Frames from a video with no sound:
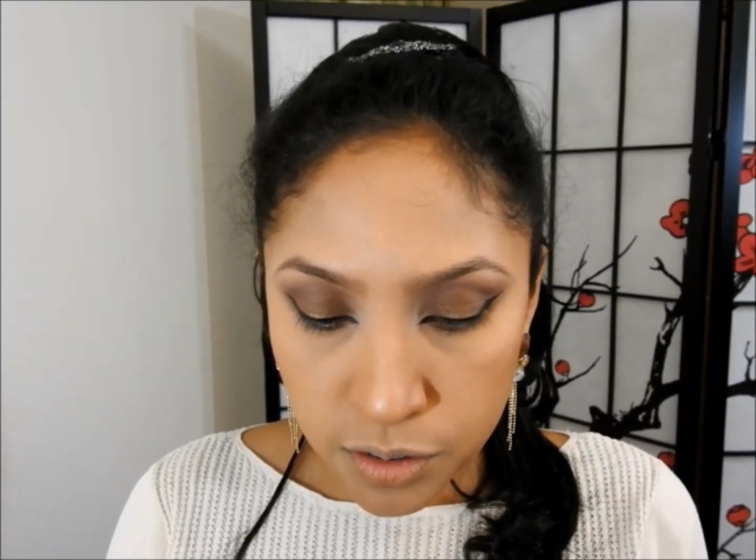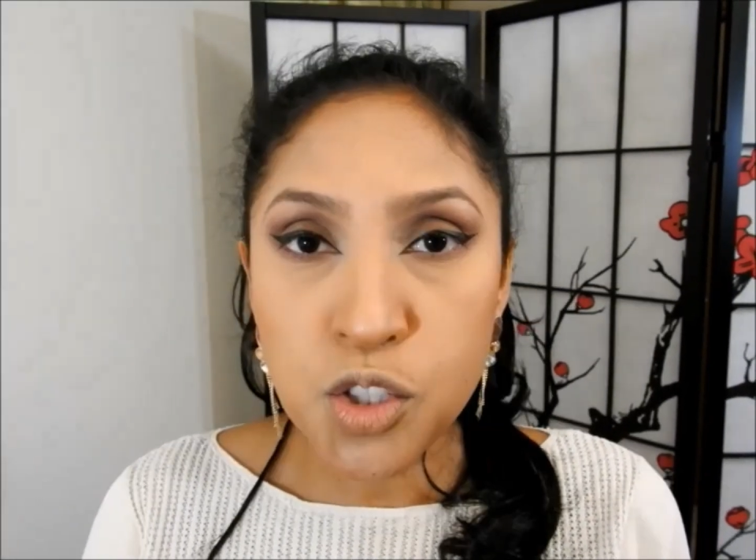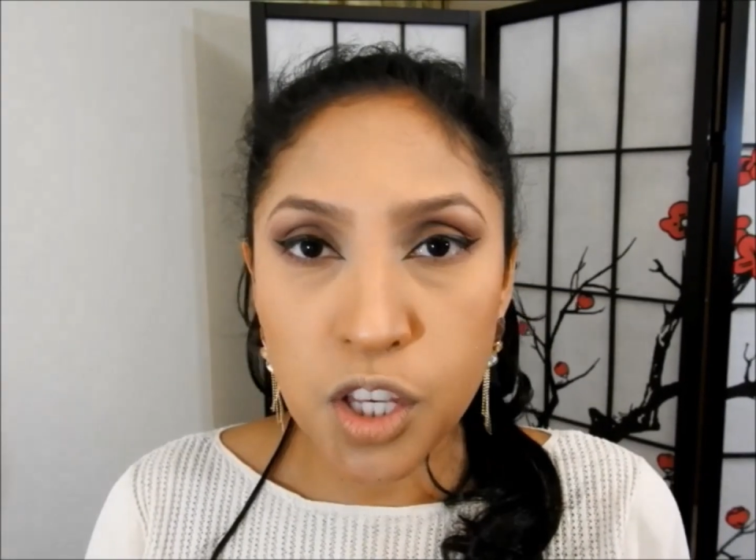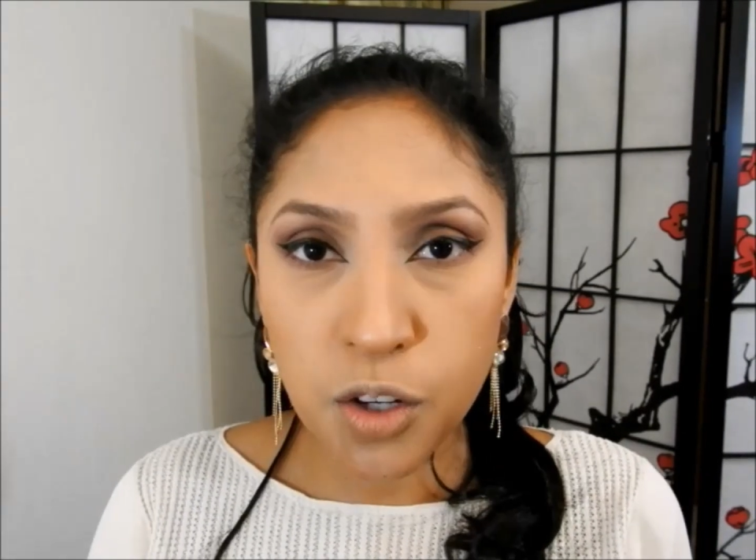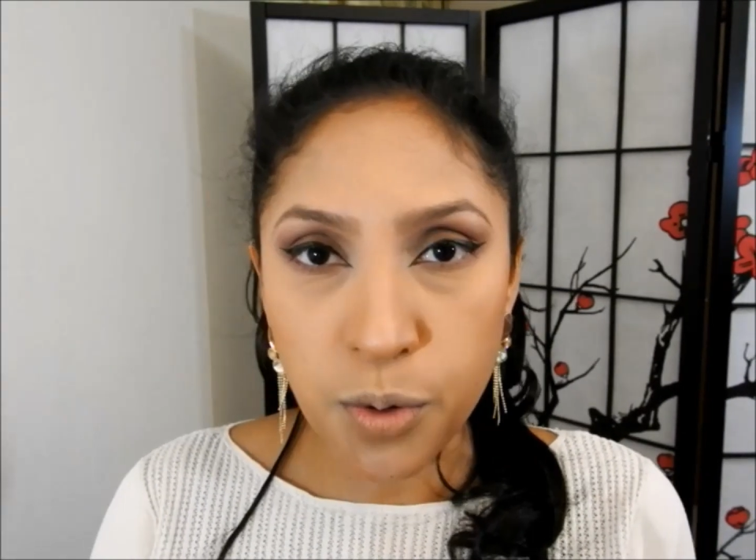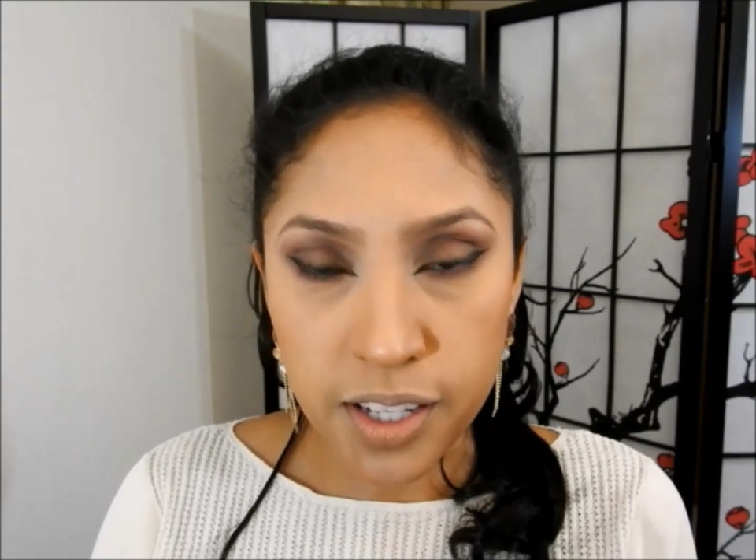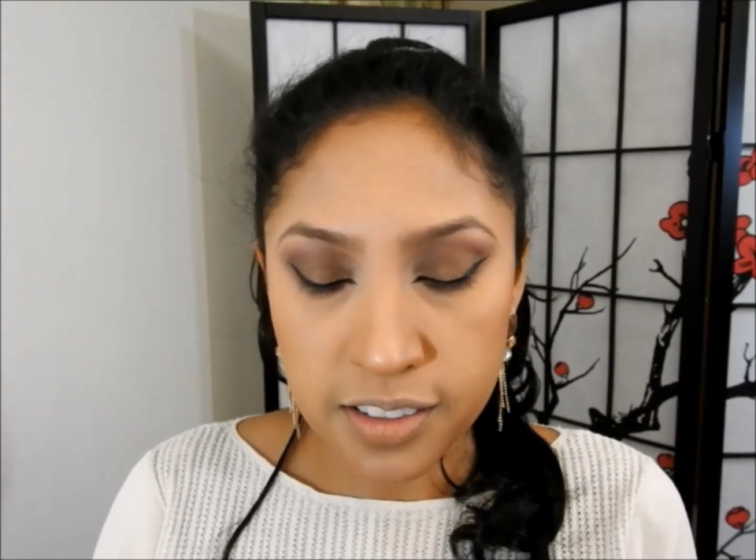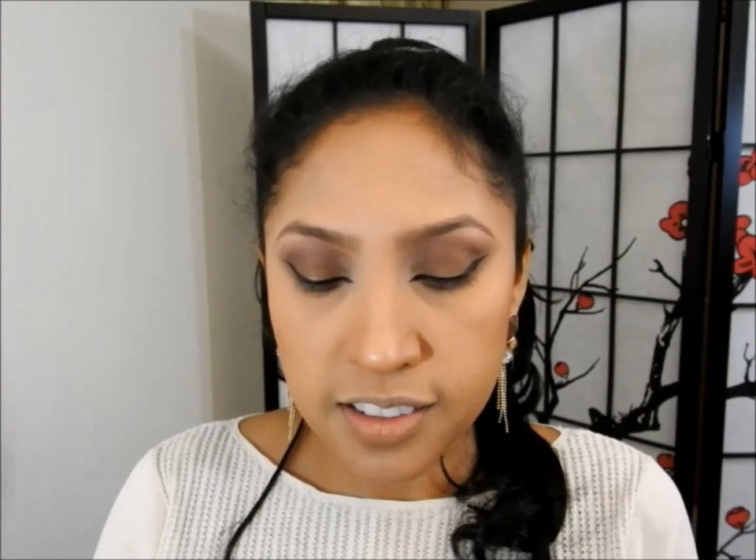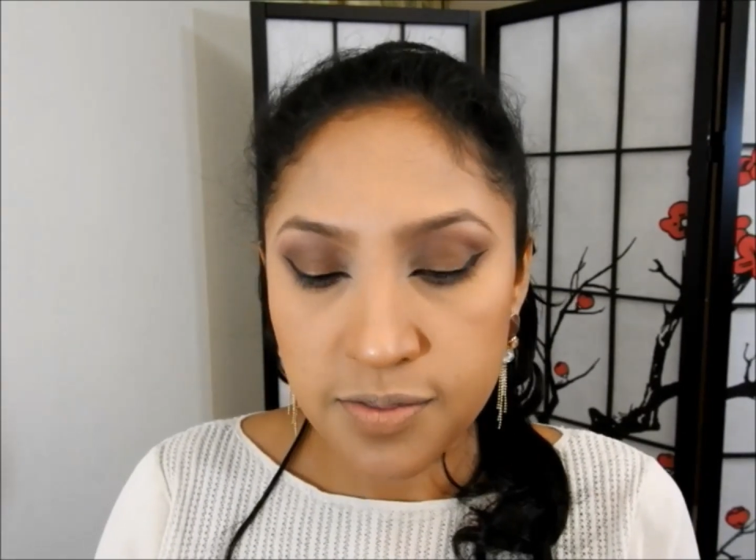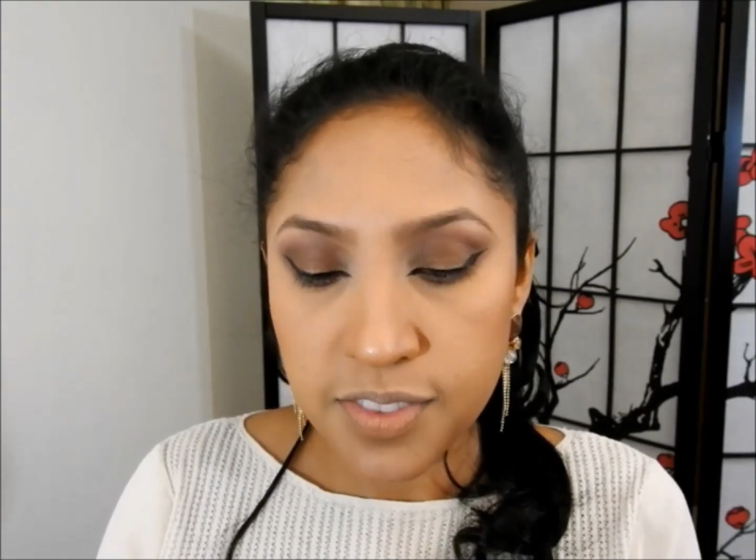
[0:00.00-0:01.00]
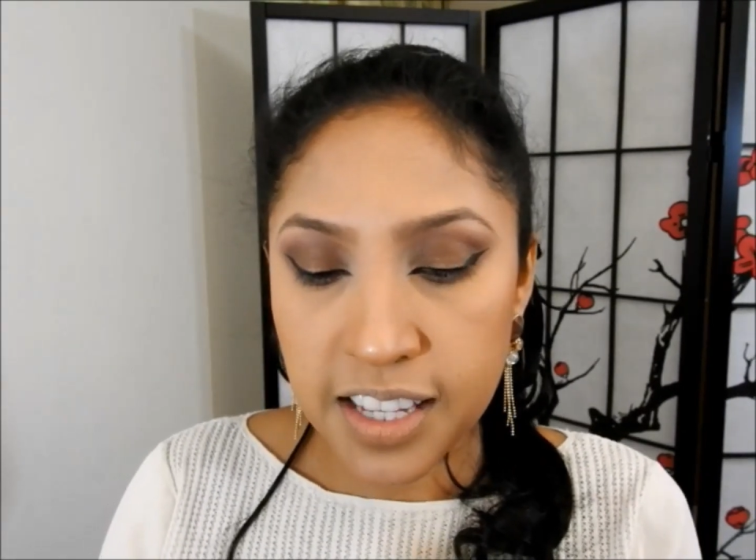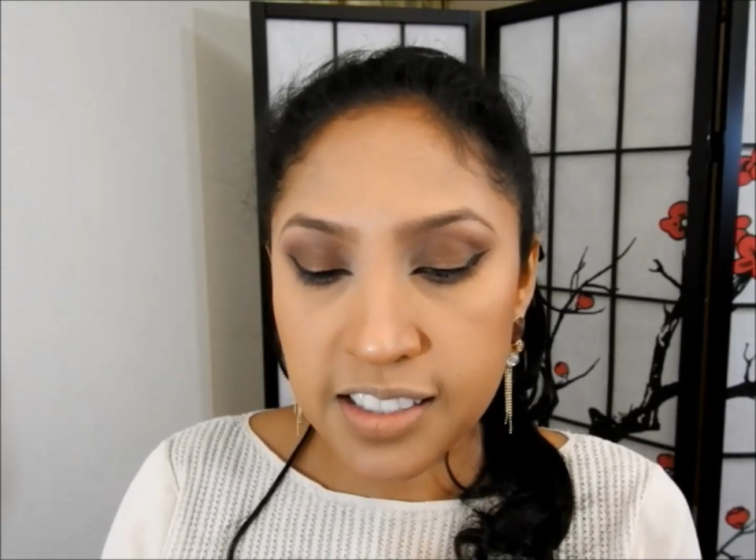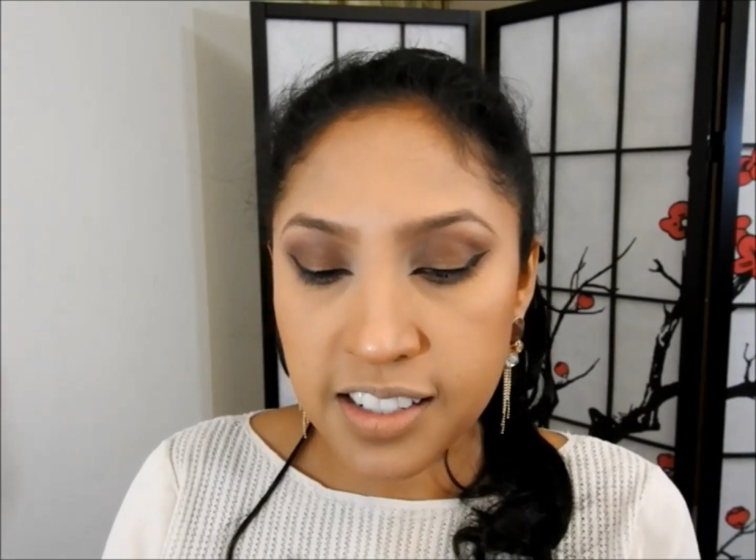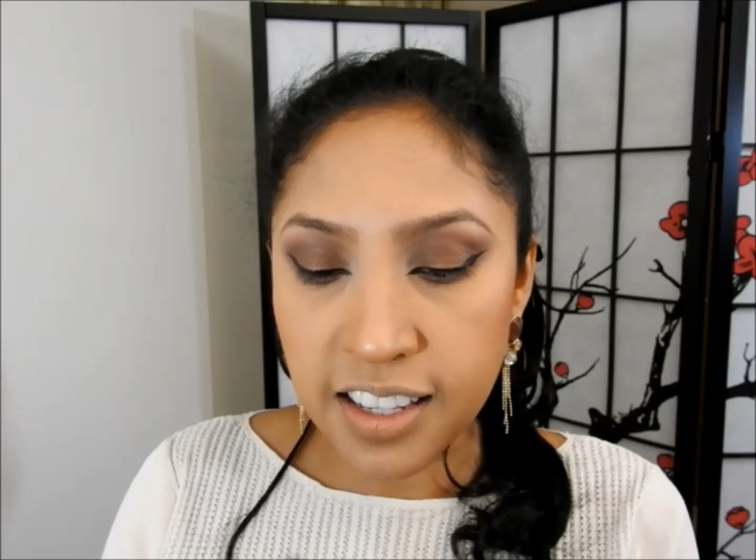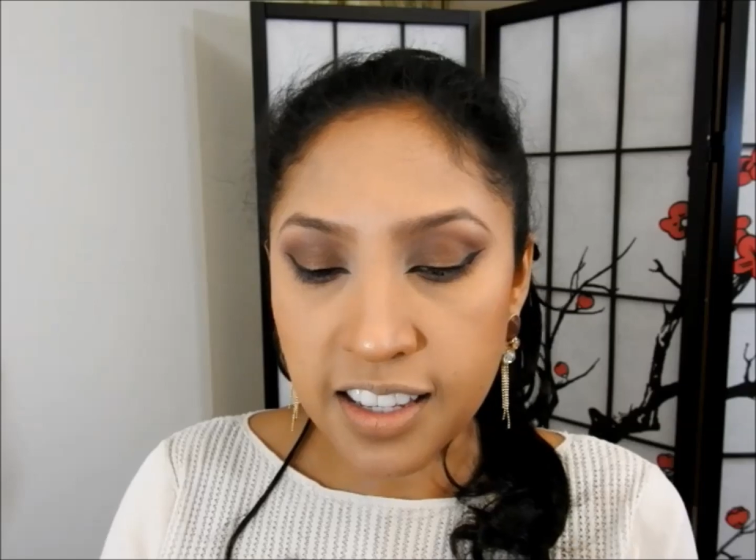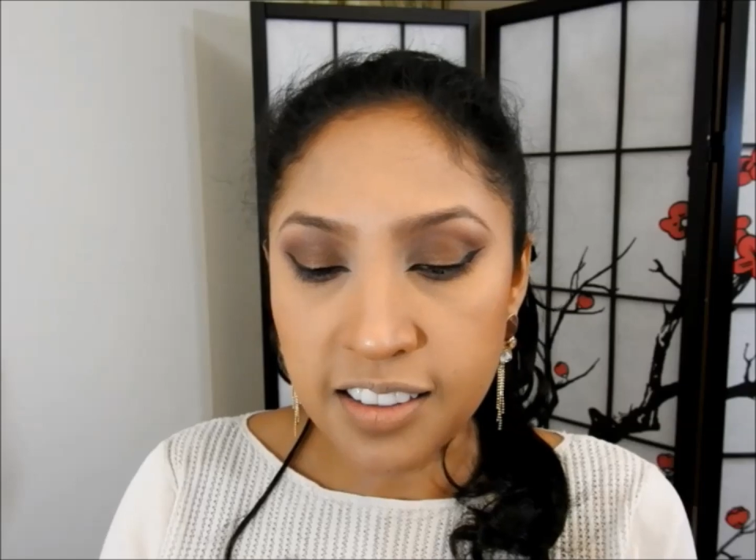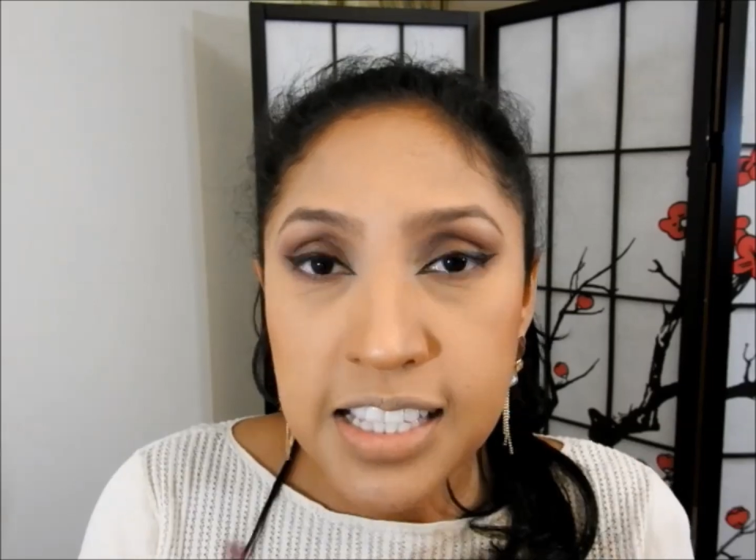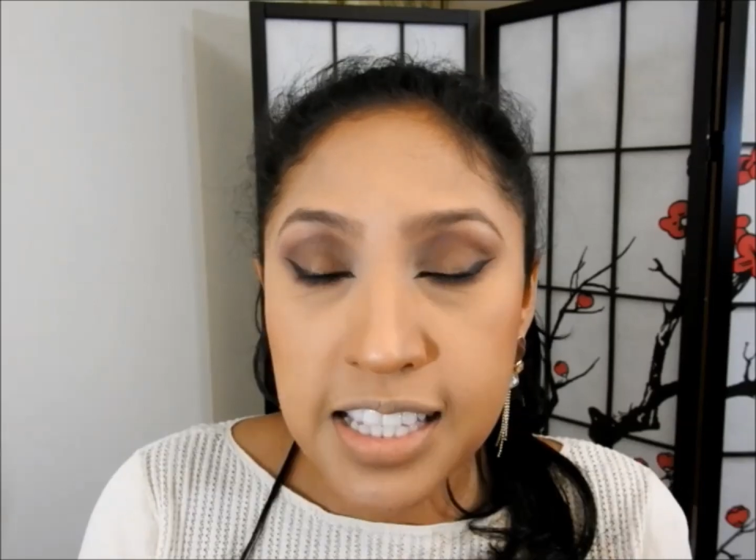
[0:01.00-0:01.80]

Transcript: Secret, that's the name.